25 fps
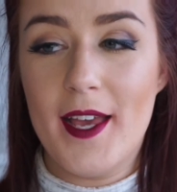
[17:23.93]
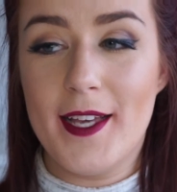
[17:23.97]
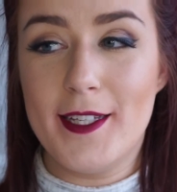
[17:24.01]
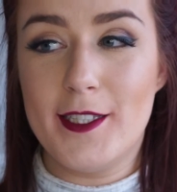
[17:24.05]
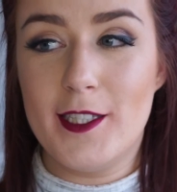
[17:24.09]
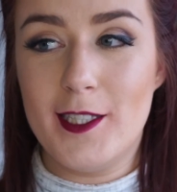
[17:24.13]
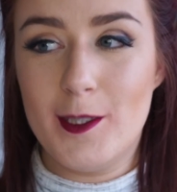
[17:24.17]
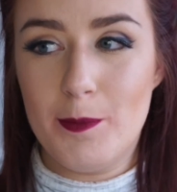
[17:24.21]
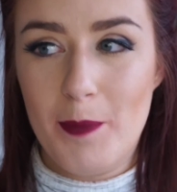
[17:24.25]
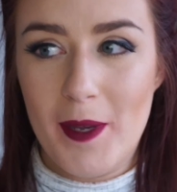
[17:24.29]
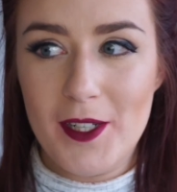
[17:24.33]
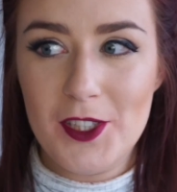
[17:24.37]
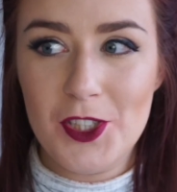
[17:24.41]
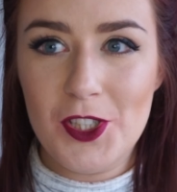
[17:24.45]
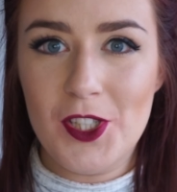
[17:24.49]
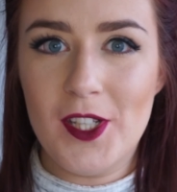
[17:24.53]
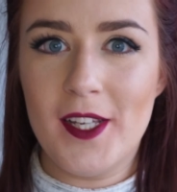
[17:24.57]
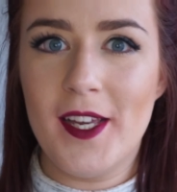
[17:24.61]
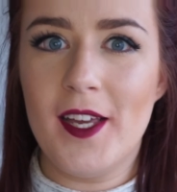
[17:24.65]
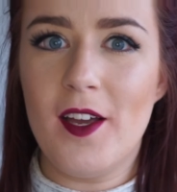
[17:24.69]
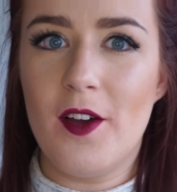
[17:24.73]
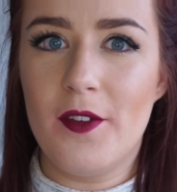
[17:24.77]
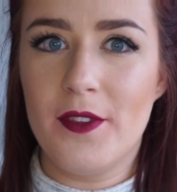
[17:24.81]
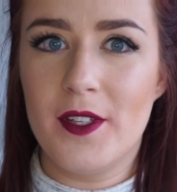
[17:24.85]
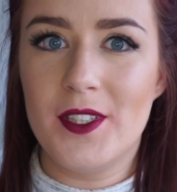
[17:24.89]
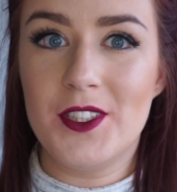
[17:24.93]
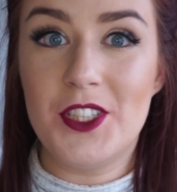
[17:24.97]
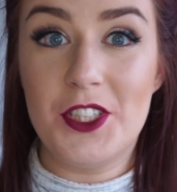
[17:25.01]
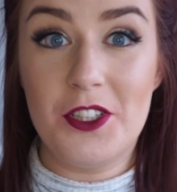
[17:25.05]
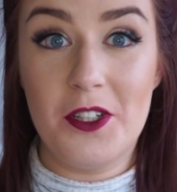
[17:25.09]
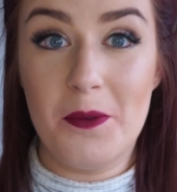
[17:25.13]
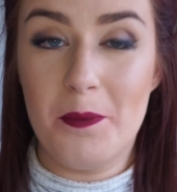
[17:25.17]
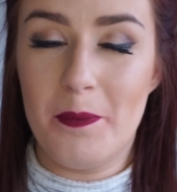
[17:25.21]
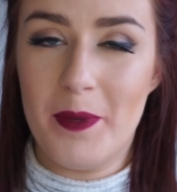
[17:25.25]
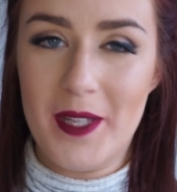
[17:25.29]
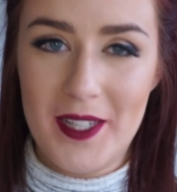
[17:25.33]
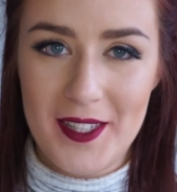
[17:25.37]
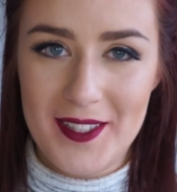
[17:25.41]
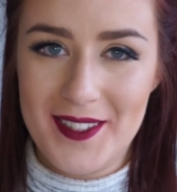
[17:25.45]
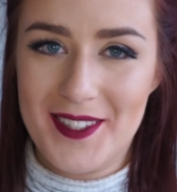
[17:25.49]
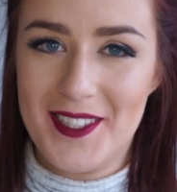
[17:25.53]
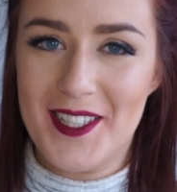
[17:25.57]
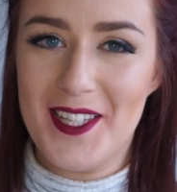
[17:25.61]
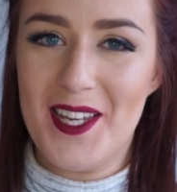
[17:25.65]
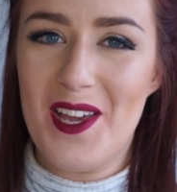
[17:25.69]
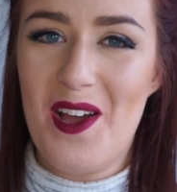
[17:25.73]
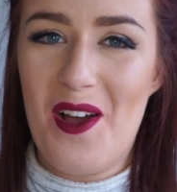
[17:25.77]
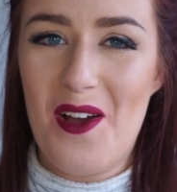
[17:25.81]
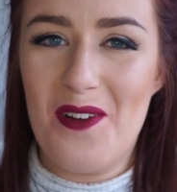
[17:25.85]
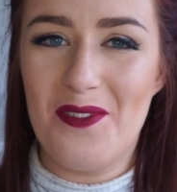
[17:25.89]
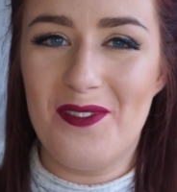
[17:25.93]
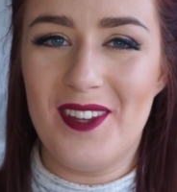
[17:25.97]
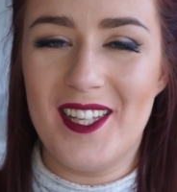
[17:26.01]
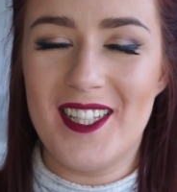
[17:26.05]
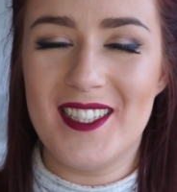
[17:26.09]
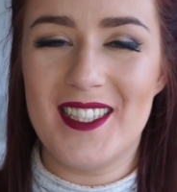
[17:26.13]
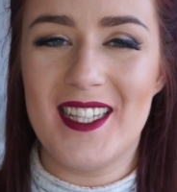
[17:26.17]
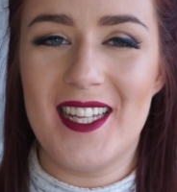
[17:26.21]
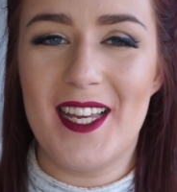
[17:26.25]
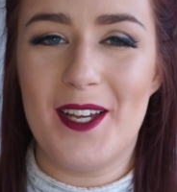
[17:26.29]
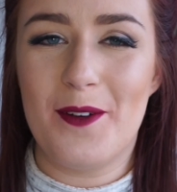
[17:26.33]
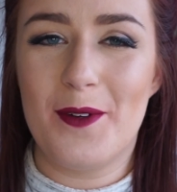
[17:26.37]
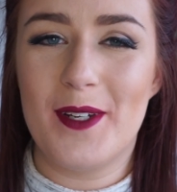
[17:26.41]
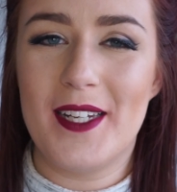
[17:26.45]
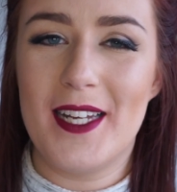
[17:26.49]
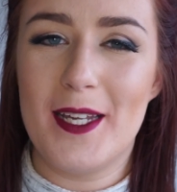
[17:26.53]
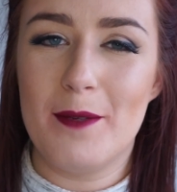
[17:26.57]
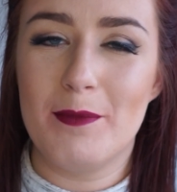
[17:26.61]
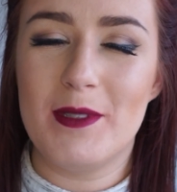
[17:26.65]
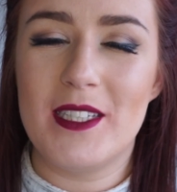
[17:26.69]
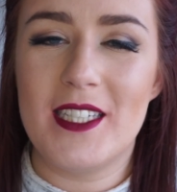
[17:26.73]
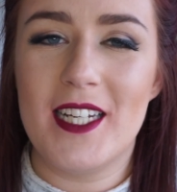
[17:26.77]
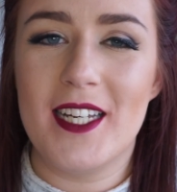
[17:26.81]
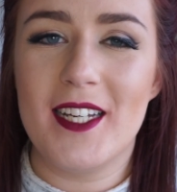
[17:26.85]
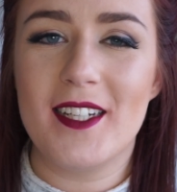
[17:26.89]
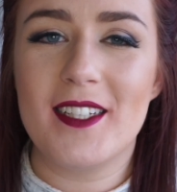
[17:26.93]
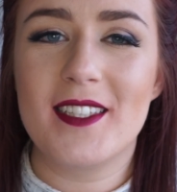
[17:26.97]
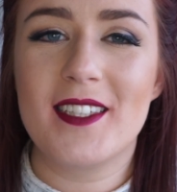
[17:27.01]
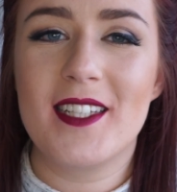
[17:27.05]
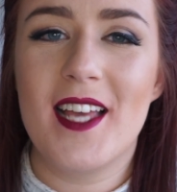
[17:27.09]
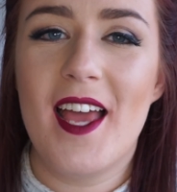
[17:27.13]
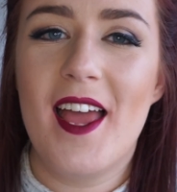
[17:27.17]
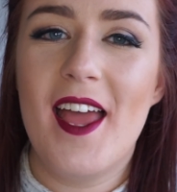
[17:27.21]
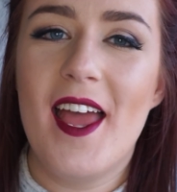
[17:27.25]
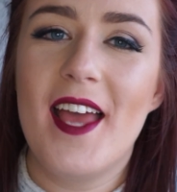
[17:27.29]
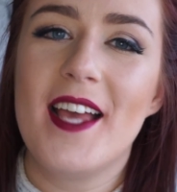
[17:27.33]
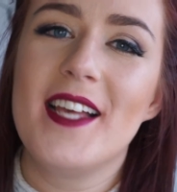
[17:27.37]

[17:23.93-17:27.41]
especially on the durability of these liquid lipsticks.